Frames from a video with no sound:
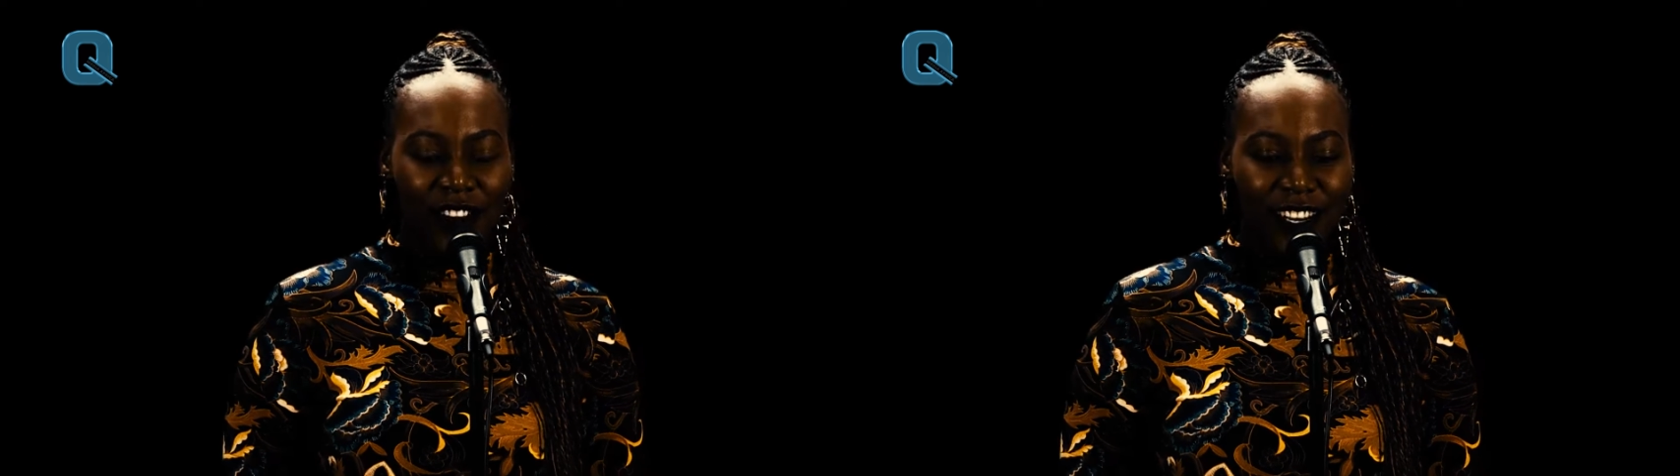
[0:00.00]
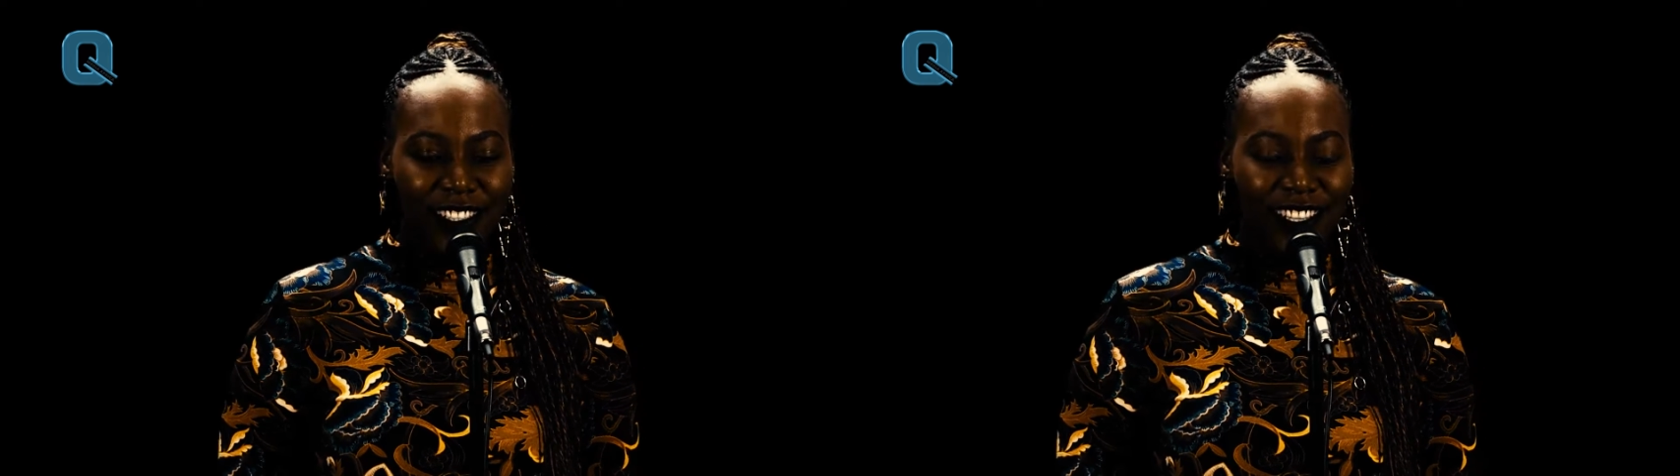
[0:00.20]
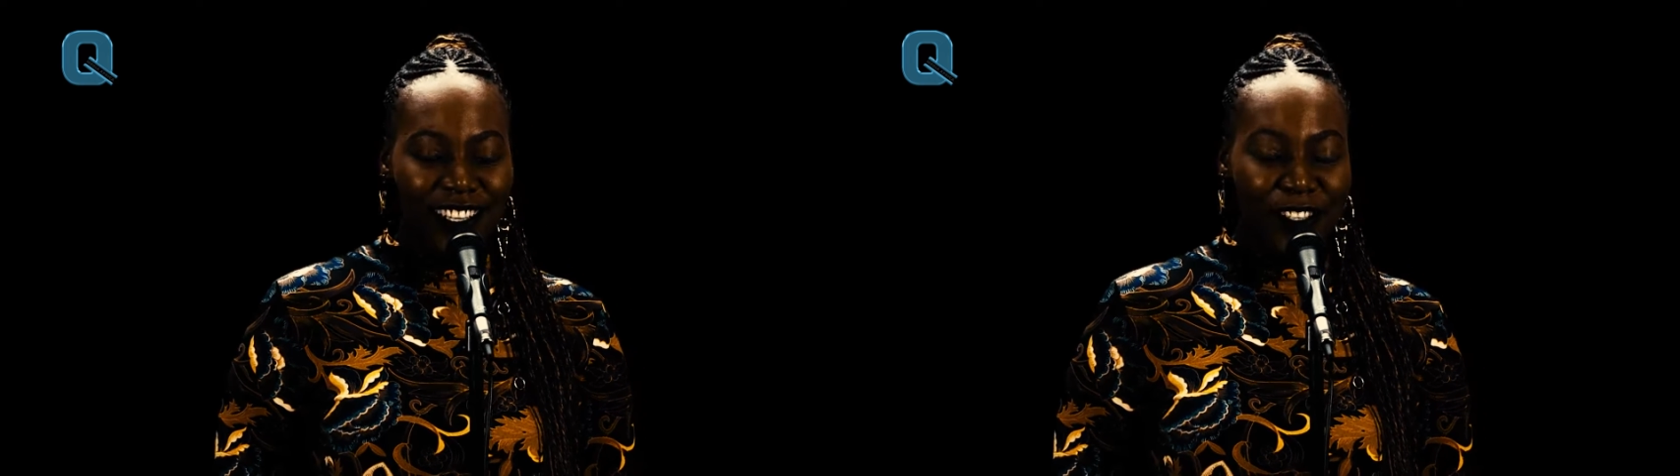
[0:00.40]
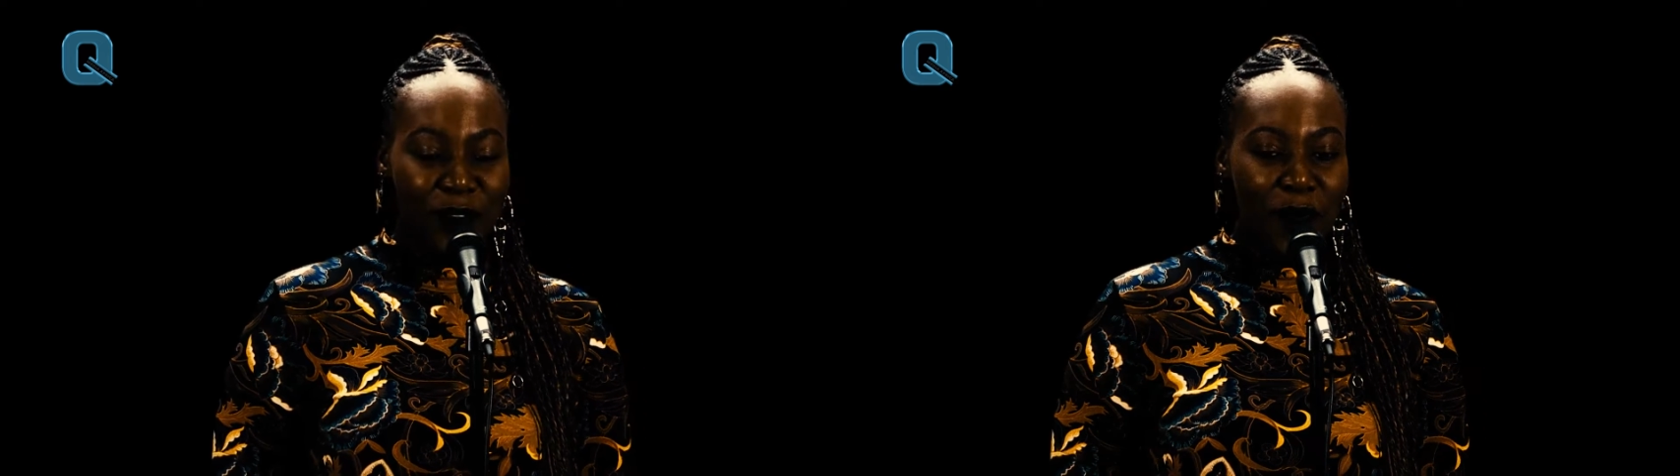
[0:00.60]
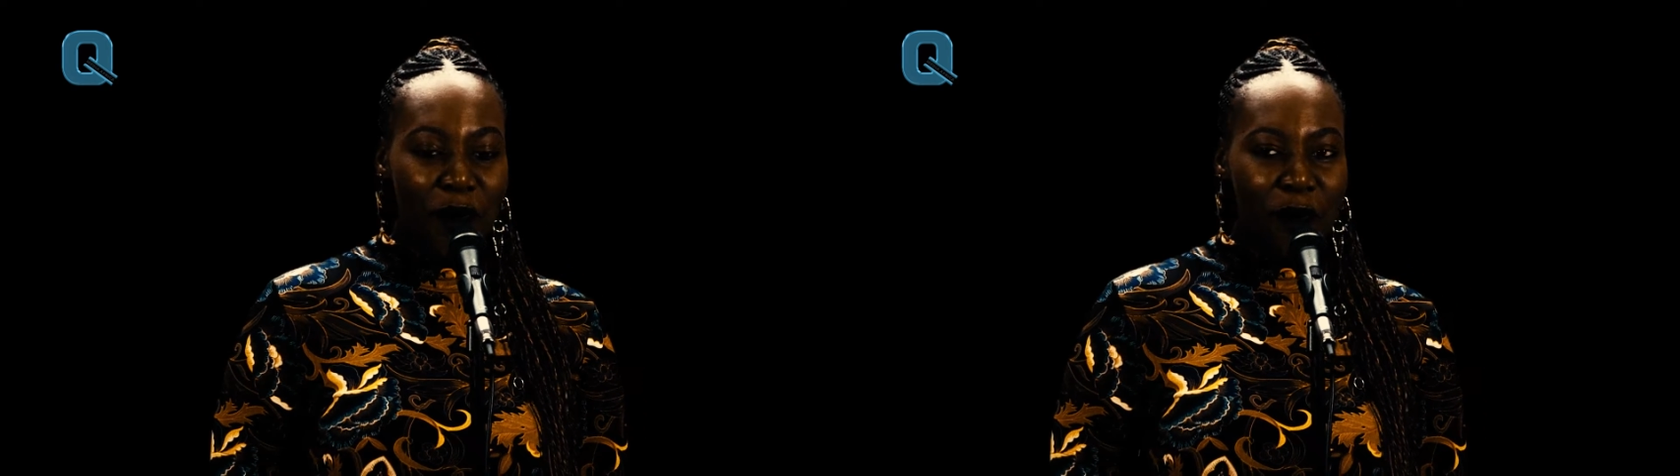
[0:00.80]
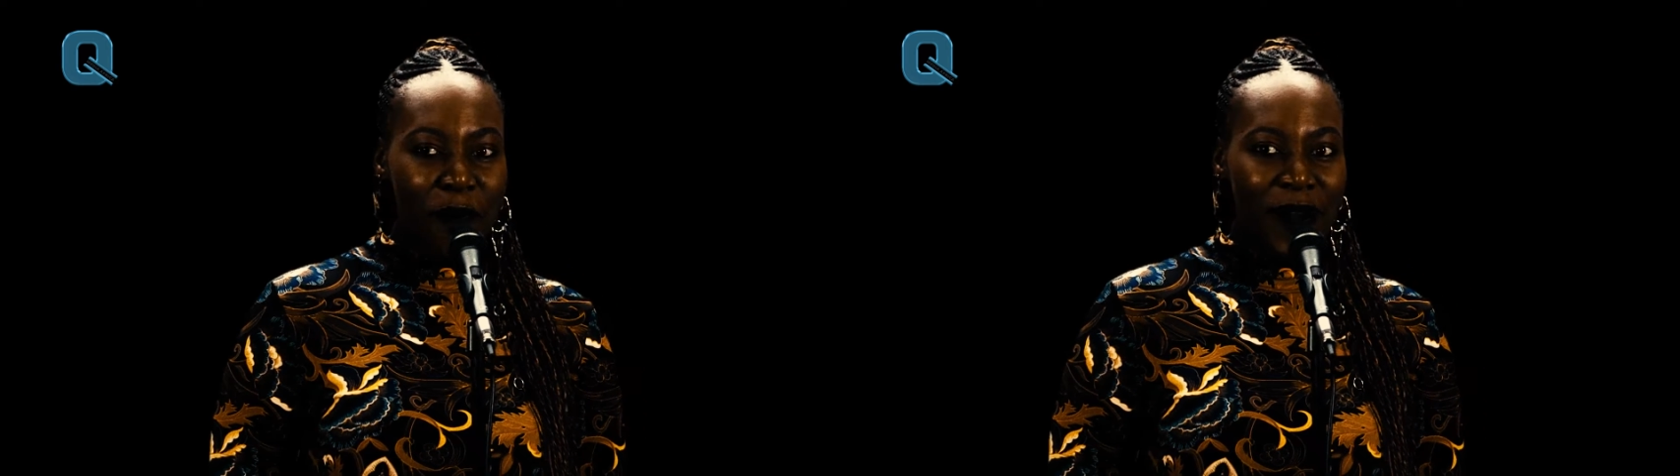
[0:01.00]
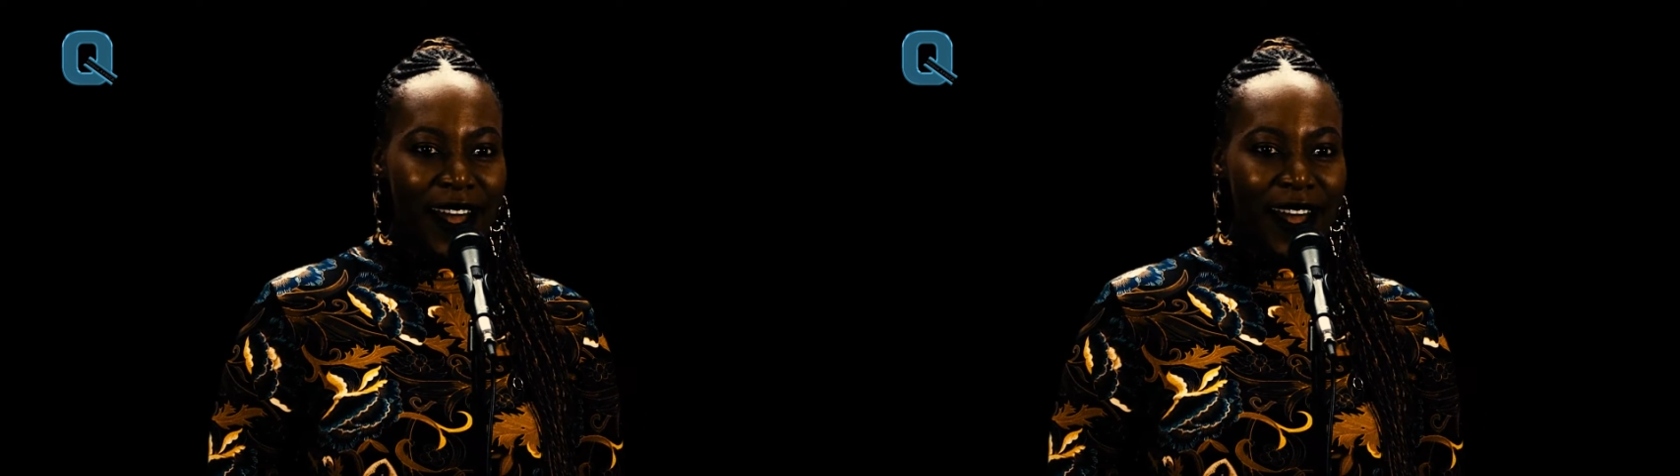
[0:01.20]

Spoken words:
Right, this is a poem